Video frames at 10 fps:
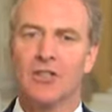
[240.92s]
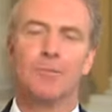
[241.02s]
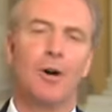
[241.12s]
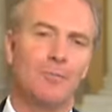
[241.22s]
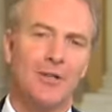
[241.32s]

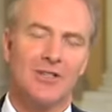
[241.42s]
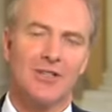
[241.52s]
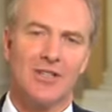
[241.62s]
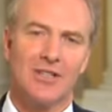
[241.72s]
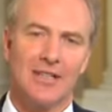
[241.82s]
small
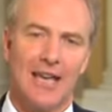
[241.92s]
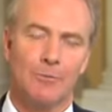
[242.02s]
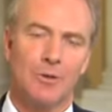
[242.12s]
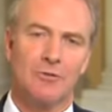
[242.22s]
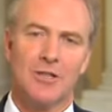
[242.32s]
businesses.
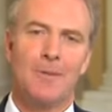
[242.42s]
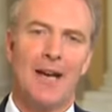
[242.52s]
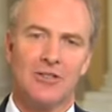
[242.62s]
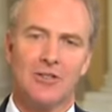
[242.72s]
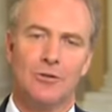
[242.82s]
And with
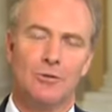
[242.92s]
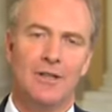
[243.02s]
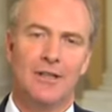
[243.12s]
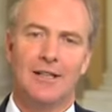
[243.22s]
respect to